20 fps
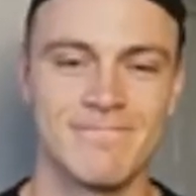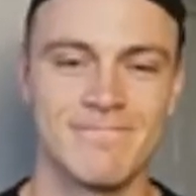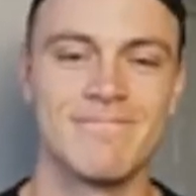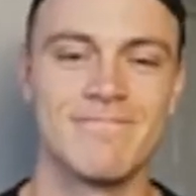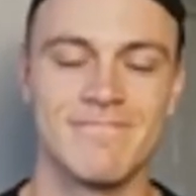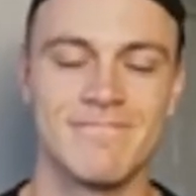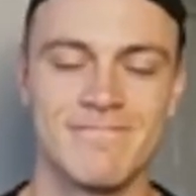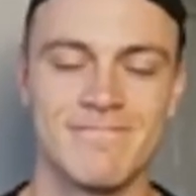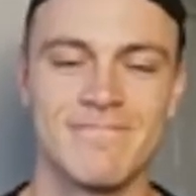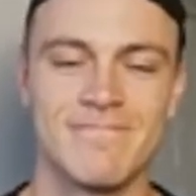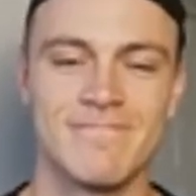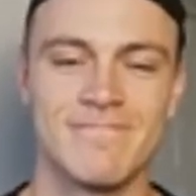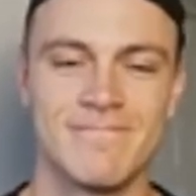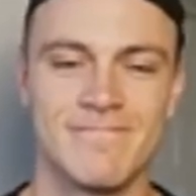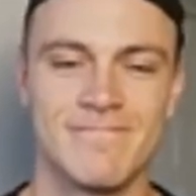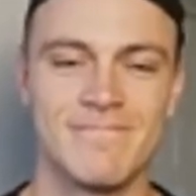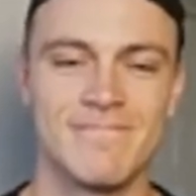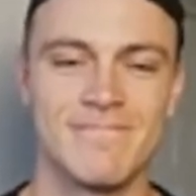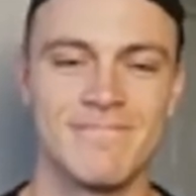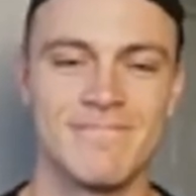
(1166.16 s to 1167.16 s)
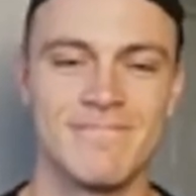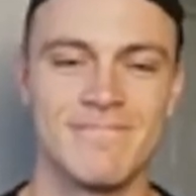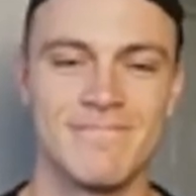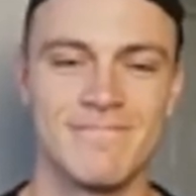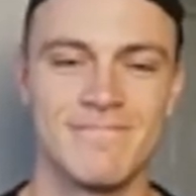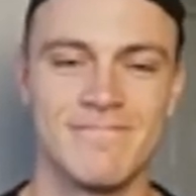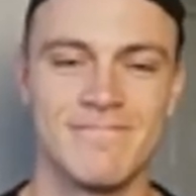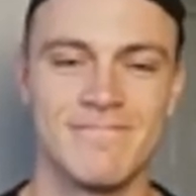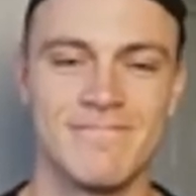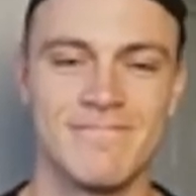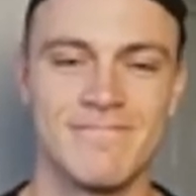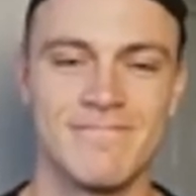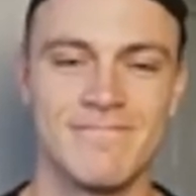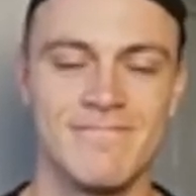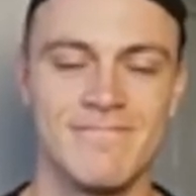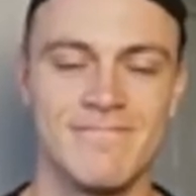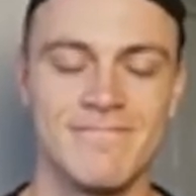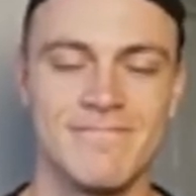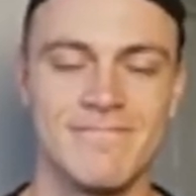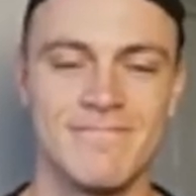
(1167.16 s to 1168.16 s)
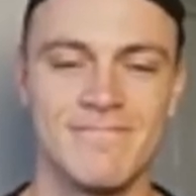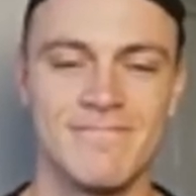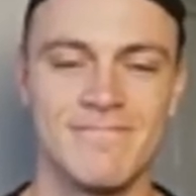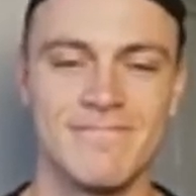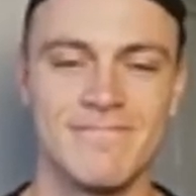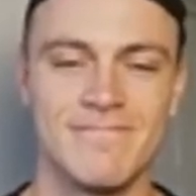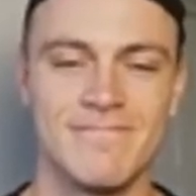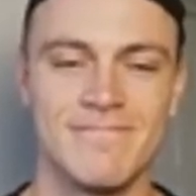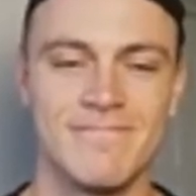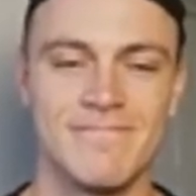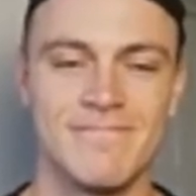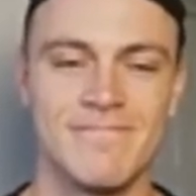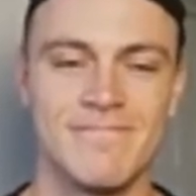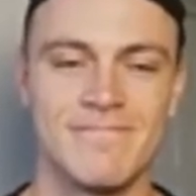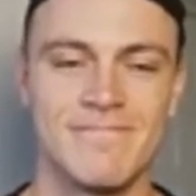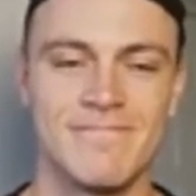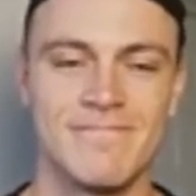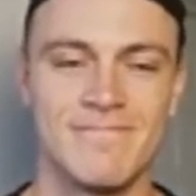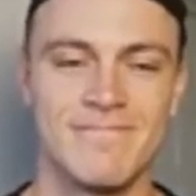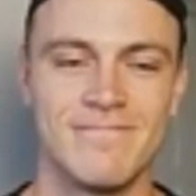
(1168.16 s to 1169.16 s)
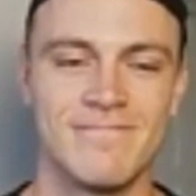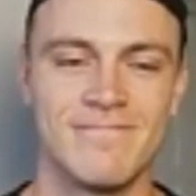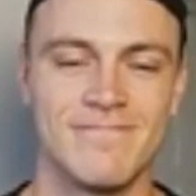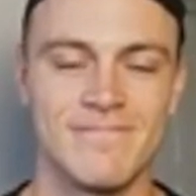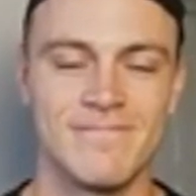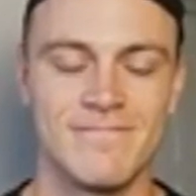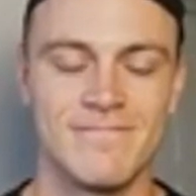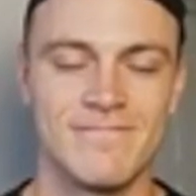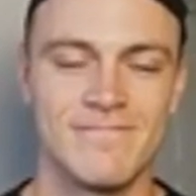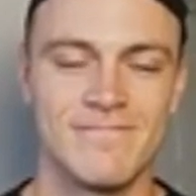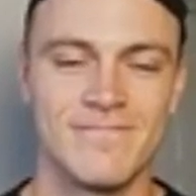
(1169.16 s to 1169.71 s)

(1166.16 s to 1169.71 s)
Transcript: [no speech]